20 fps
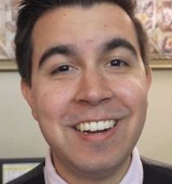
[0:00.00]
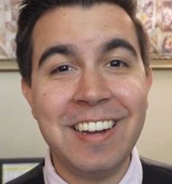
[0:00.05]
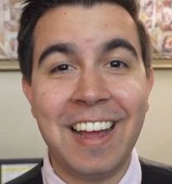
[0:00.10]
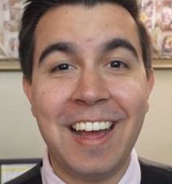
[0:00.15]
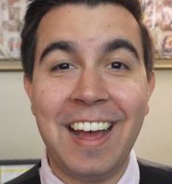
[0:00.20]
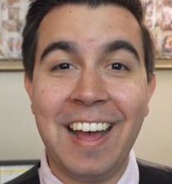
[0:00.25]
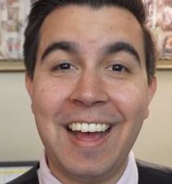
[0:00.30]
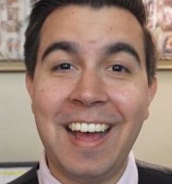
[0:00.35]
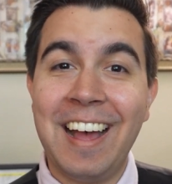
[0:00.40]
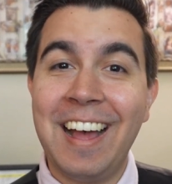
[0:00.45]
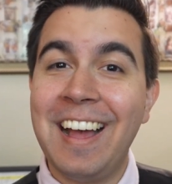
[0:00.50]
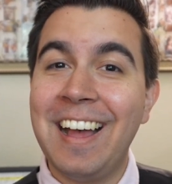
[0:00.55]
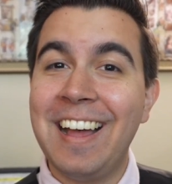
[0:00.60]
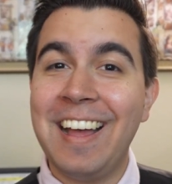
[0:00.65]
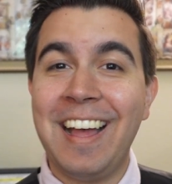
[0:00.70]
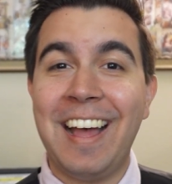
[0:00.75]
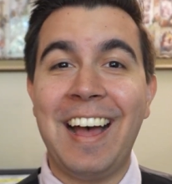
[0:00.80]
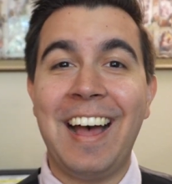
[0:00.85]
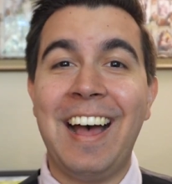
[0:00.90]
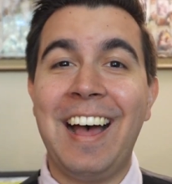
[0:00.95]

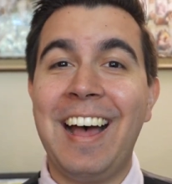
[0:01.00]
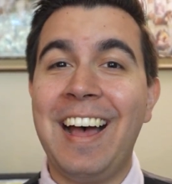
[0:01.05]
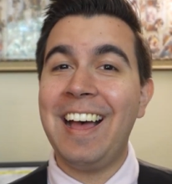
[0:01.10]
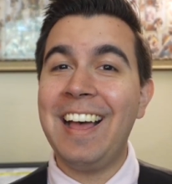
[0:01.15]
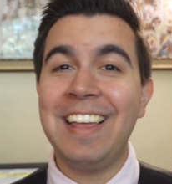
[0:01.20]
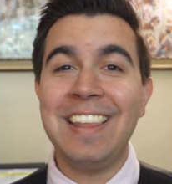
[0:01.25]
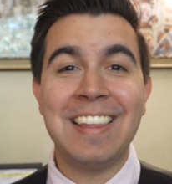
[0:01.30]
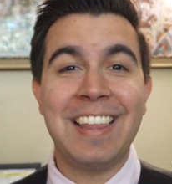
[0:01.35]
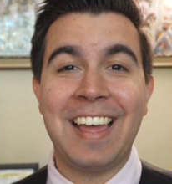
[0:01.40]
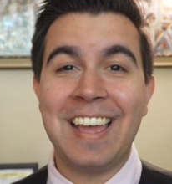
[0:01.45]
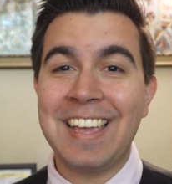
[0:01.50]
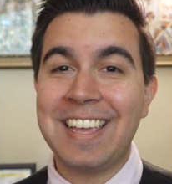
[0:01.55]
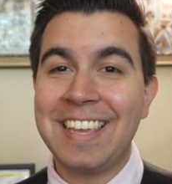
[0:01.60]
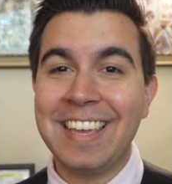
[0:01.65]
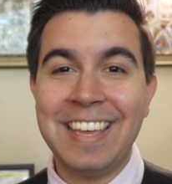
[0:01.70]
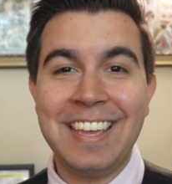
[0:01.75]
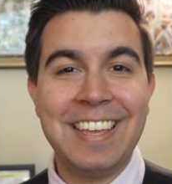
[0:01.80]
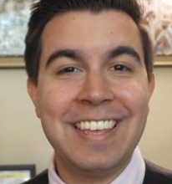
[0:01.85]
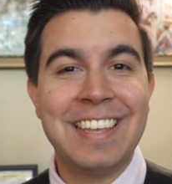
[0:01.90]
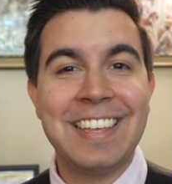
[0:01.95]
Like
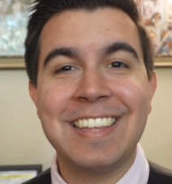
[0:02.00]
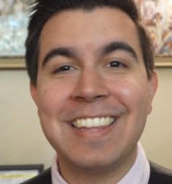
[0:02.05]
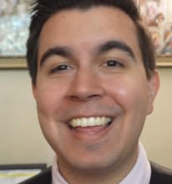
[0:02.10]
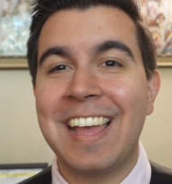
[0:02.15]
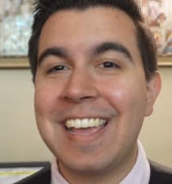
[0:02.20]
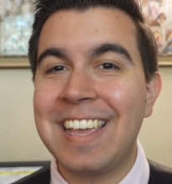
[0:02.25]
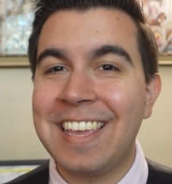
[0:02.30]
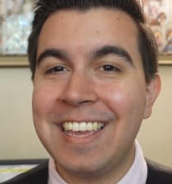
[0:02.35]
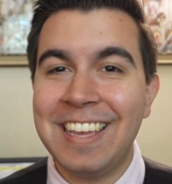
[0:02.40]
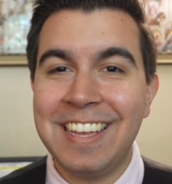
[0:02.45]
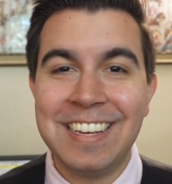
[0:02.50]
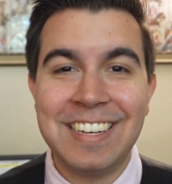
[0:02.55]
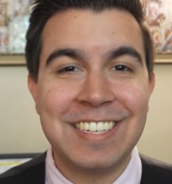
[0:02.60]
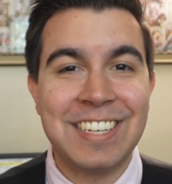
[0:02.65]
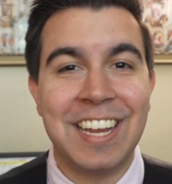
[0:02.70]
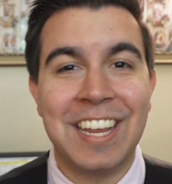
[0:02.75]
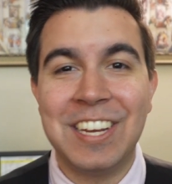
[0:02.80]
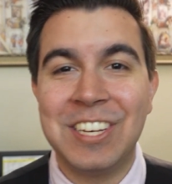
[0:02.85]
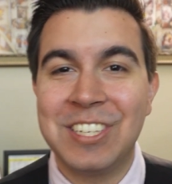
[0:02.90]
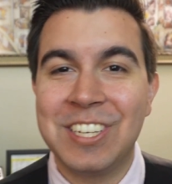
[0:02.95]
it,
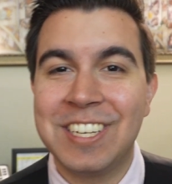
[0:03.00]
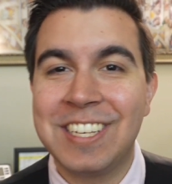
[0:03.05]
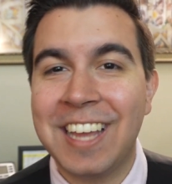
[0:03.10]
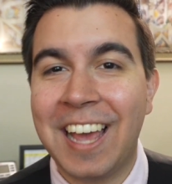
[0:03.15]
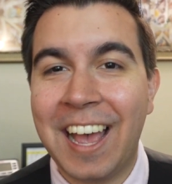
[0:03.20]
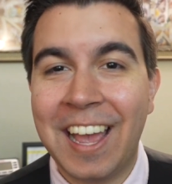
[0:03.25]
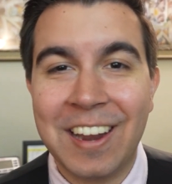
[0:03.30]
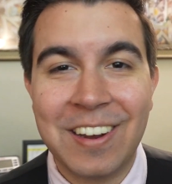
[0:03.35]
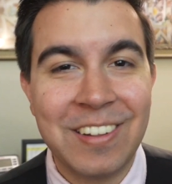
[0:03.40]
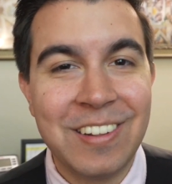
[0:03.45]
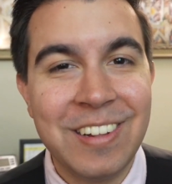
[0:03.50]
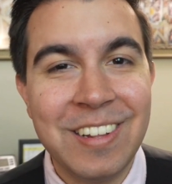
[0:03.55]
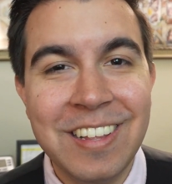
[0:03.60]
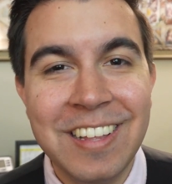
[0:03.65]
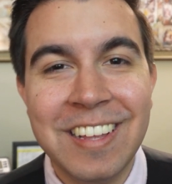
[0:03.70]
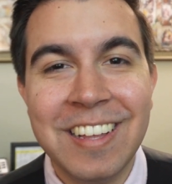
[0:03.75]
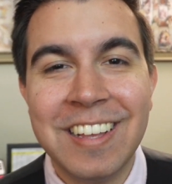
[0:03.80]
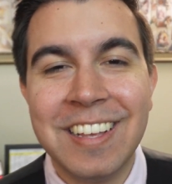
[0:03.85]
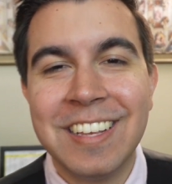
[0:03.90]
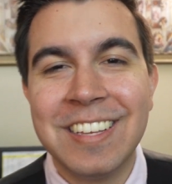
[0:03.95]
change a title.
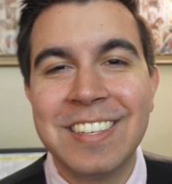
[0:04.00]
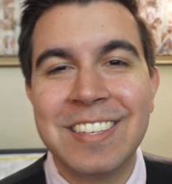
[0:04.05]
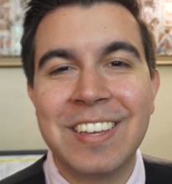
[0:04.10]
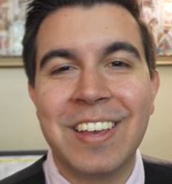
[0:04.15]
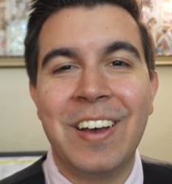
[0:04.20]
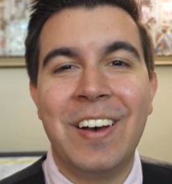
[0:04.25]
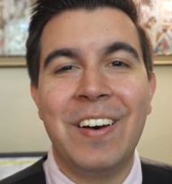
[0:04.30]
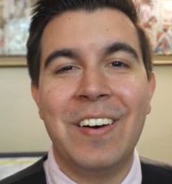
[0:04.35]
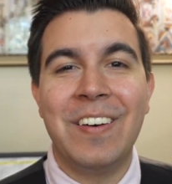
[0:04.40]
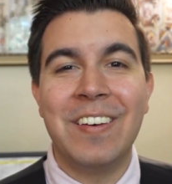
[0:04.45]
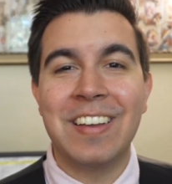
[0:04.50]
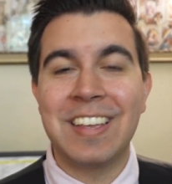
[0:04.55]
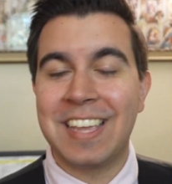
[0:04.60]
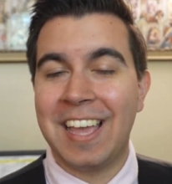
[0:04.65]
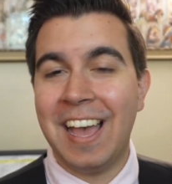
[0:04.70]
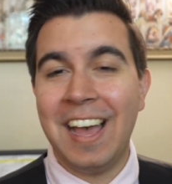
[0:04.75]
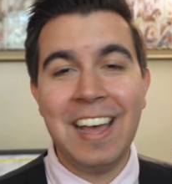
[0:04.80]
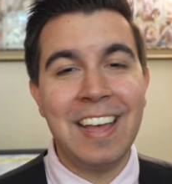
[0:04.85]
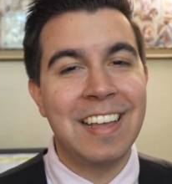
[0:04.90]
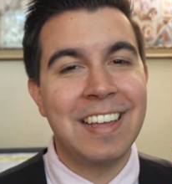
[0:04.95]
So
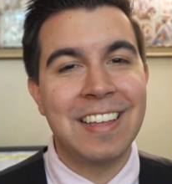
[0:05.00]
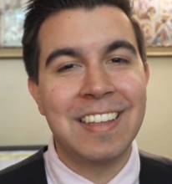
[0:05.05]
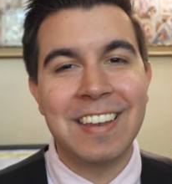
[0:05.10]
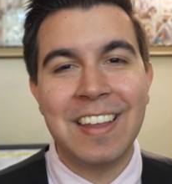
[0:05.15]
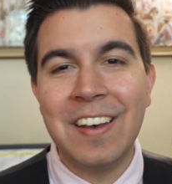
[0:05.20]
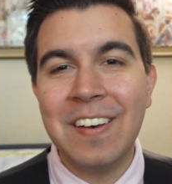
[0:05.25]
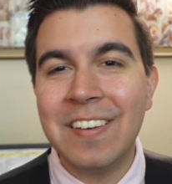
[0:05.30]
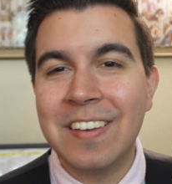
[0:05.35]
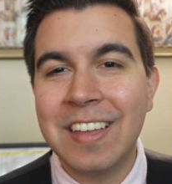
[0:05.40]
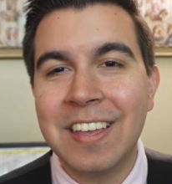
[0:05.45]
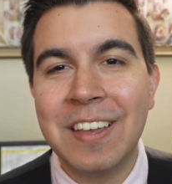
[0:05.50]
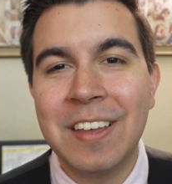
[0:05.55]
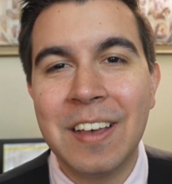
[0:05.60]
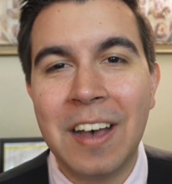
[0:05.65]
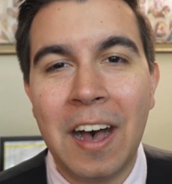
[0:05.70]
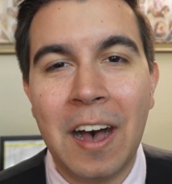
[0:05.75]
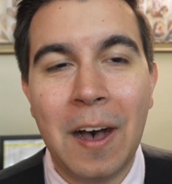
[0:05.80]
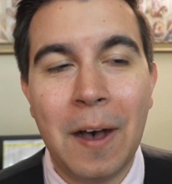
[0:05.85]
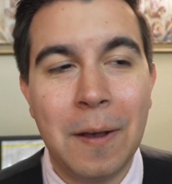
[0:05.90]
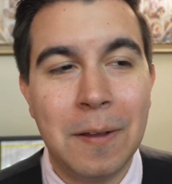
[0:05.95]
yeah, no,
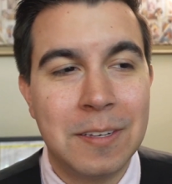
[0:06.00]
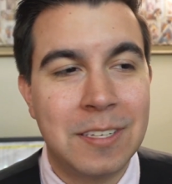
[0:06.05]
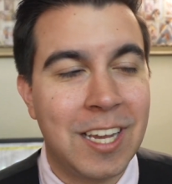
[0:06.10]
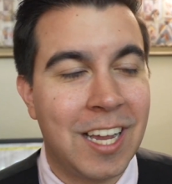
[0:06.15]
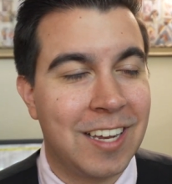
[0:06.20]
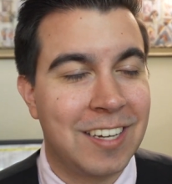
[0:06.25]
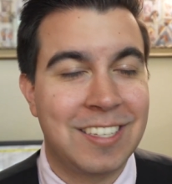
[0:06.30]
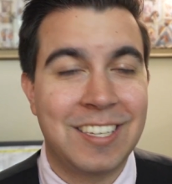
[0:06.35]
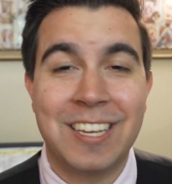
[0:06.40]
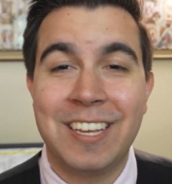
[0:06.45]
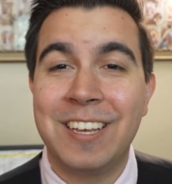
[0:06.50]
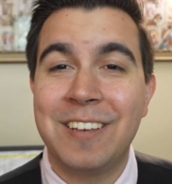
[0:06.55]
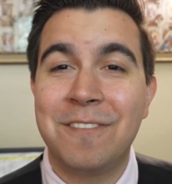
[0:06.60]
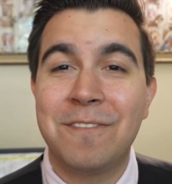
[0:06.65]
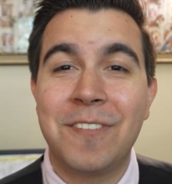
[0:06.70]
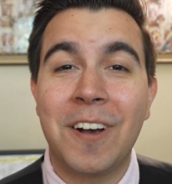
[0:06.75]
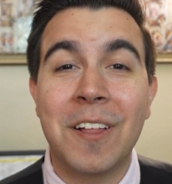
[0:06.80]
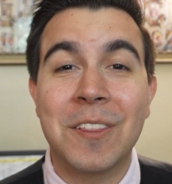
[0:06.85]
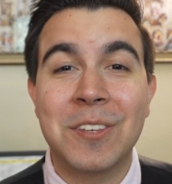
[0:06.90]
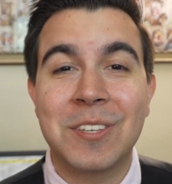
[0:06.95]
talked to
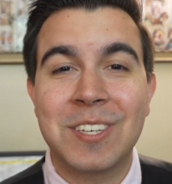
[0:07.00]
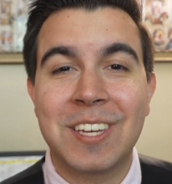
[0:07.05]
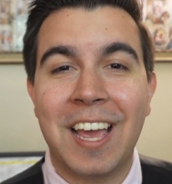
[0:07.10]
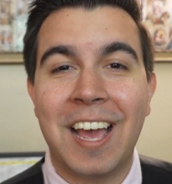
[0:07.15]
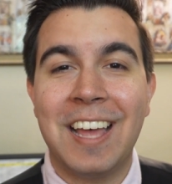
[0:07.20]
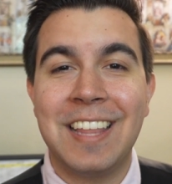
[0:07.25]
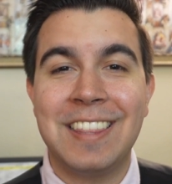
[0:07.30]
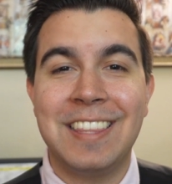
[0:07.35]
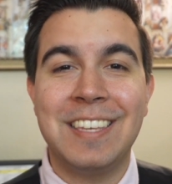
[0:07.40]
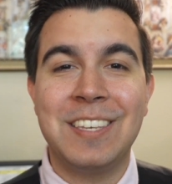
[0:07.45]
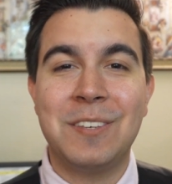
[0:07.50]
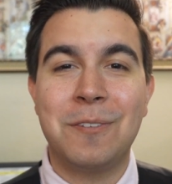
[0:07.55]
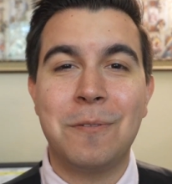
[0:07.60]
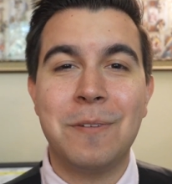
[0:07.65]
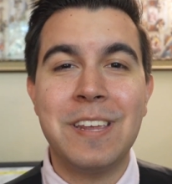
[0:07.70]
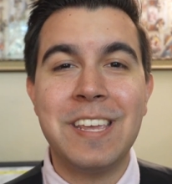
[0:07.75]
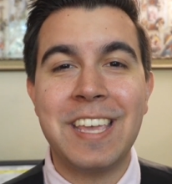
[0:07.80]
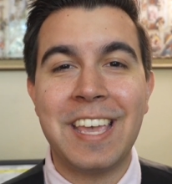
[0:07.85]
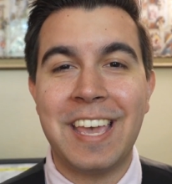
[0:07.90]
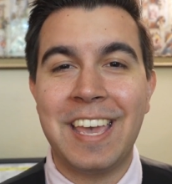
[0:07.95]
Father Scott this
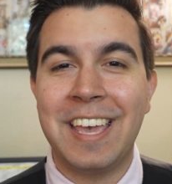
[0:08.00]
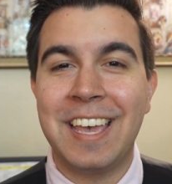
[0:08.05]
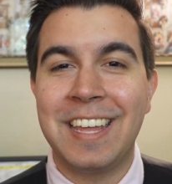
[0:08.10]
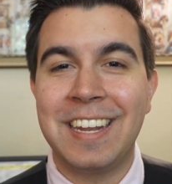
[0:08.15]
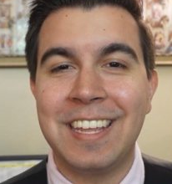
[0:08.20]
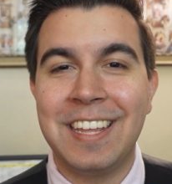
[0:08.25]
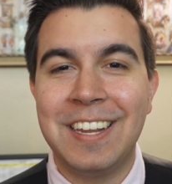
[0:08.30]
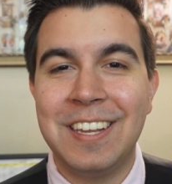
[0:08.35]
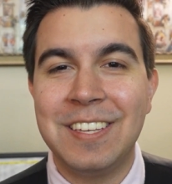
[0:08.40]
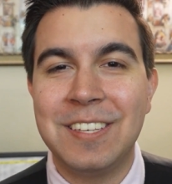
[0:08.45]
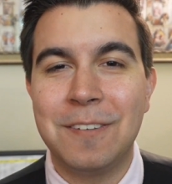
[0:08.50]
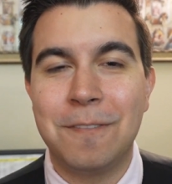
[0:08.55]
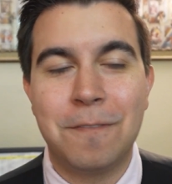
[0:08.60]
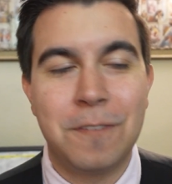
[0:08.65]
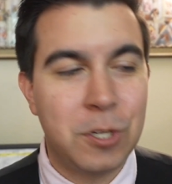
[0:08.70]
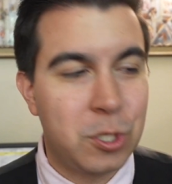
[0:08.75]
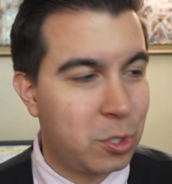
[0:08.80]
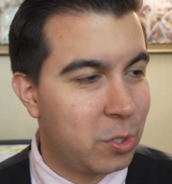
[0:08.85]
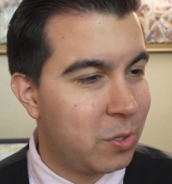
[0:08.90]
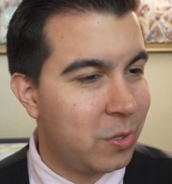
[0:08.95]
week and it is
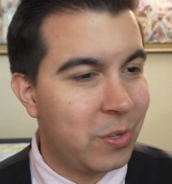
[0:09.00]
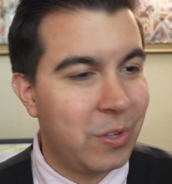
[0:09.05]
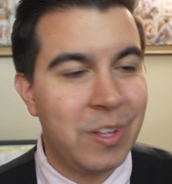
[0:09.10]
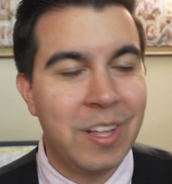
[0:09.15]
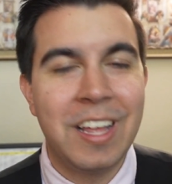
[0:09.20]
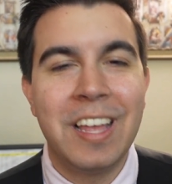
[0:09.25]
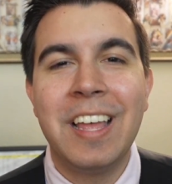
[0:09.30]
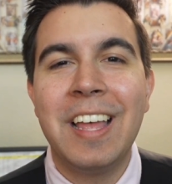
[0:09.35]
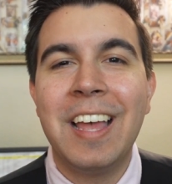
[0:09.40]
official.